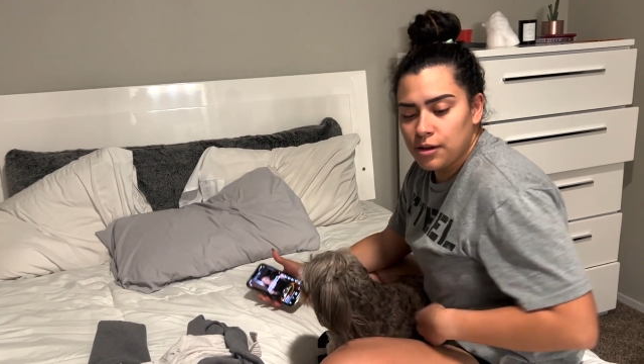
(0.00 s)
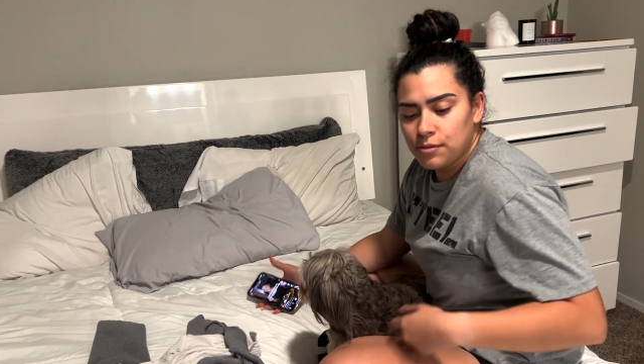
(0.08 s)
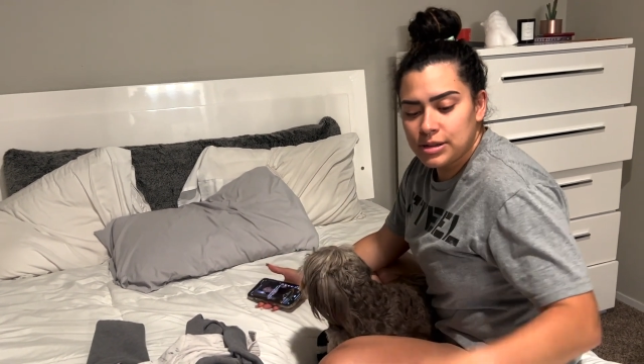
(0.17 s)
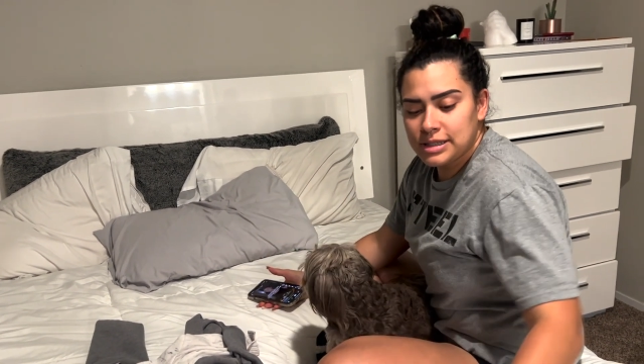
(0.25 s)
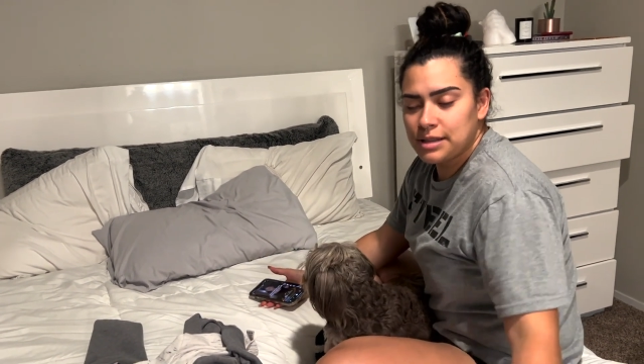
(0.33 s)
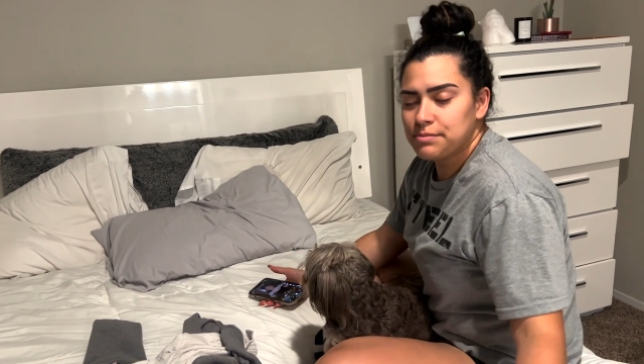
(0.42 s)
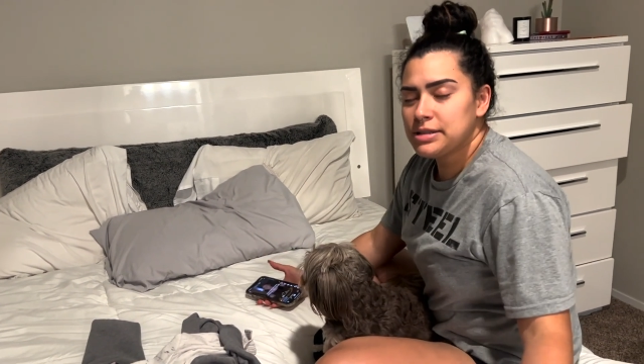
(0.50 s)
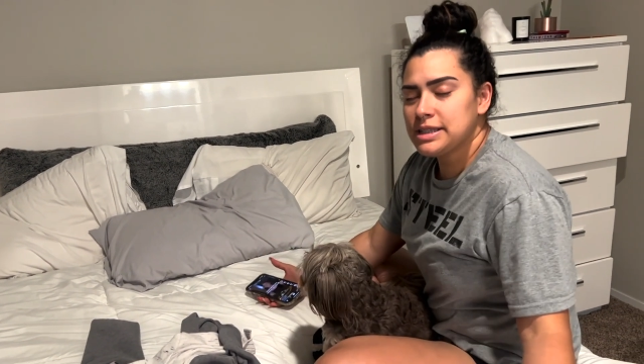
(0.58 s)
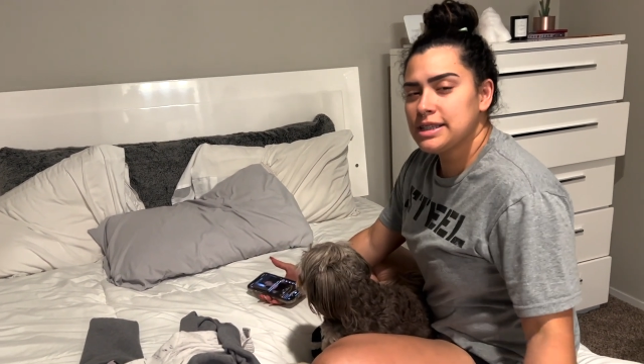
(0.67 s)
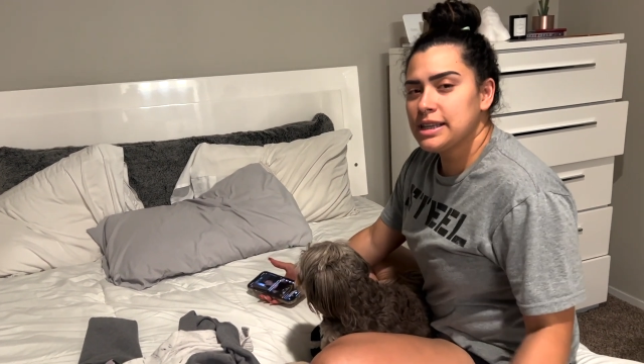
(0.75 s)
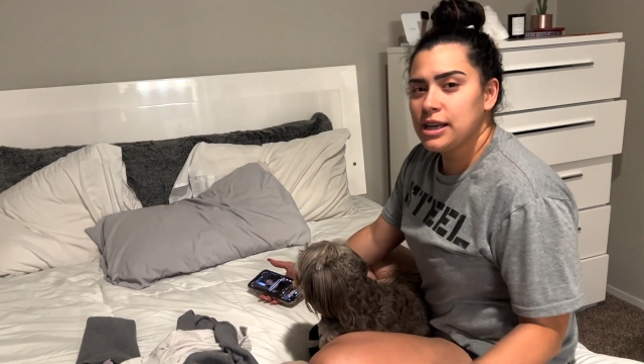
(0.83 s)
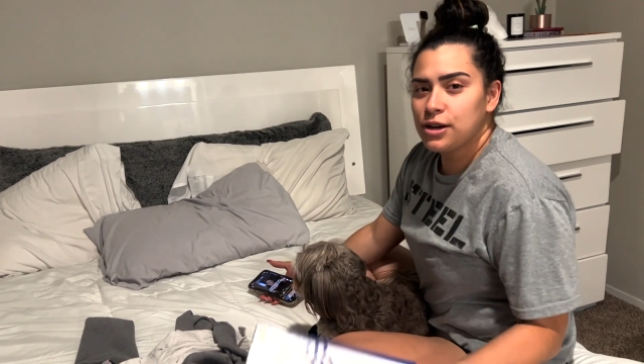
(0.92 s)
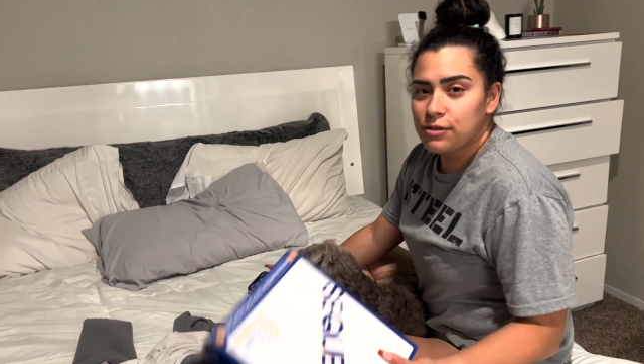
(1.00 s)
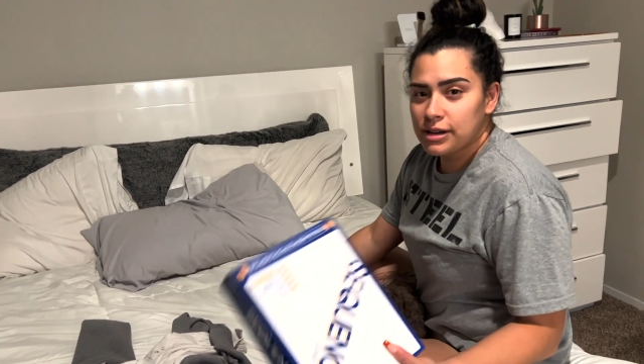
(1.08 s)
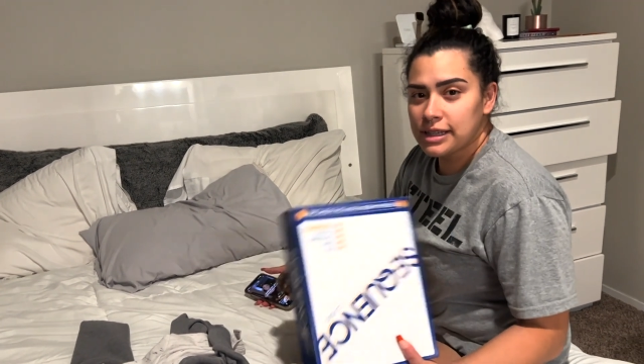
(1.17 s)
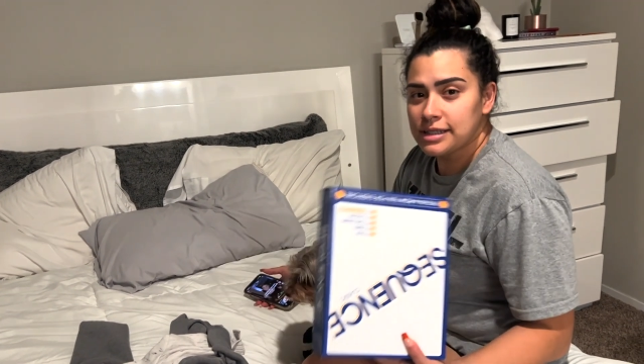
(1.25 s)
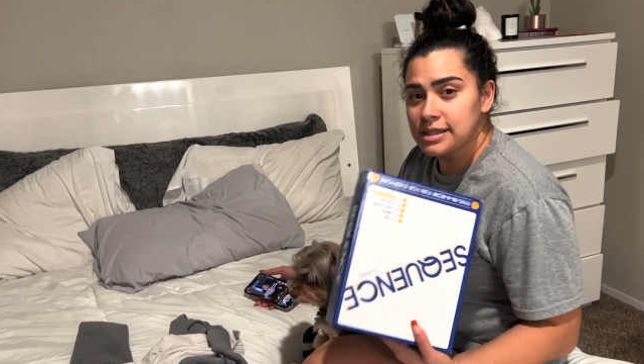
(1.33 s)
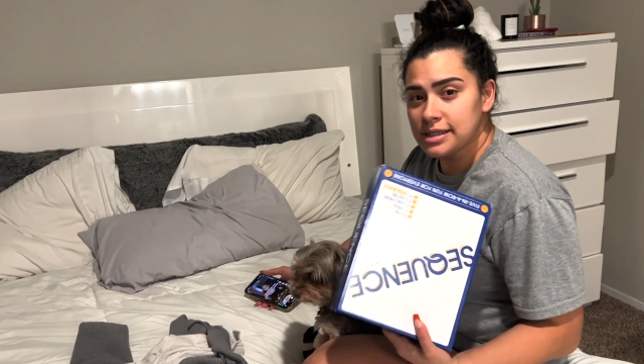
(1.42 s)
With some
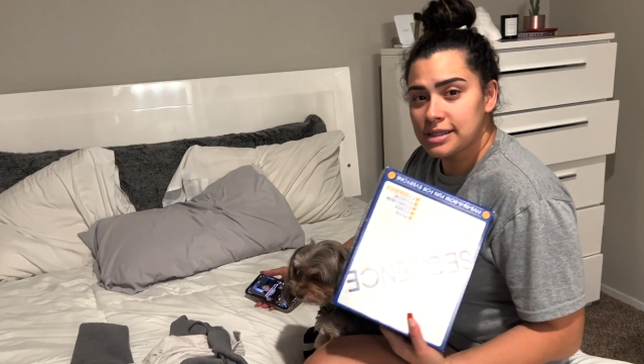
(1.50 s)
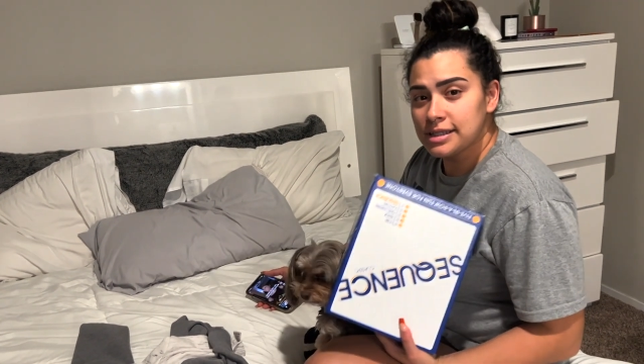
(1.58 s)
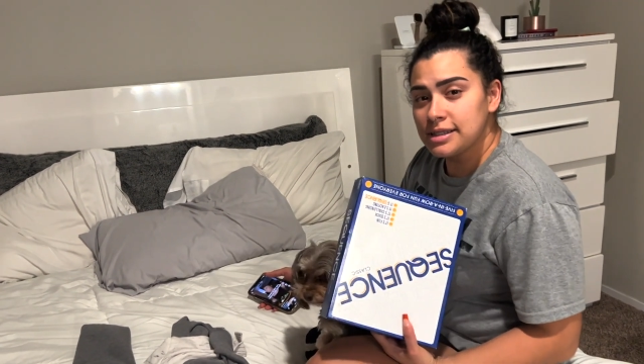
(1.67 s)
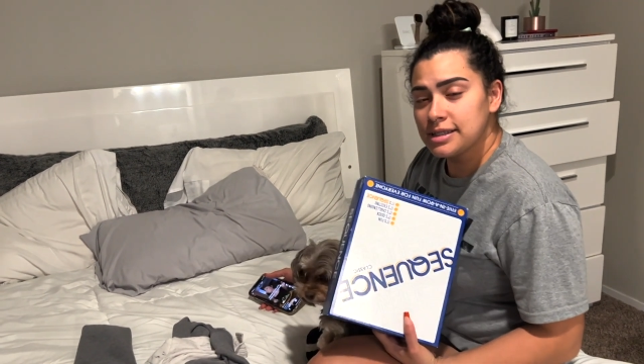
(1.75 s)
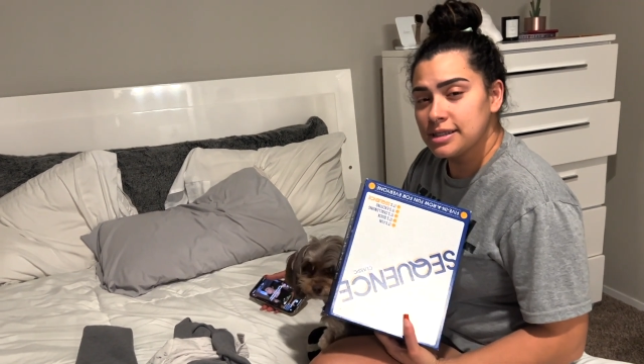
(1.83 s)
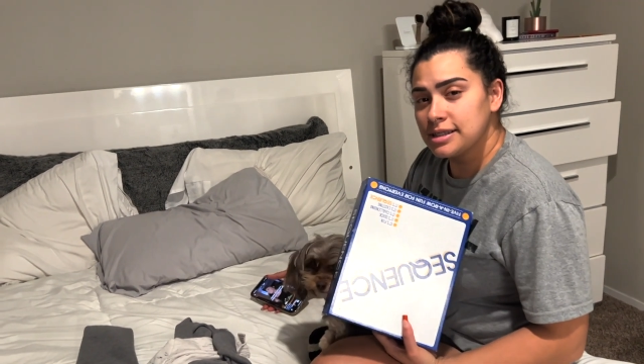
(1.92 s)
Sequence.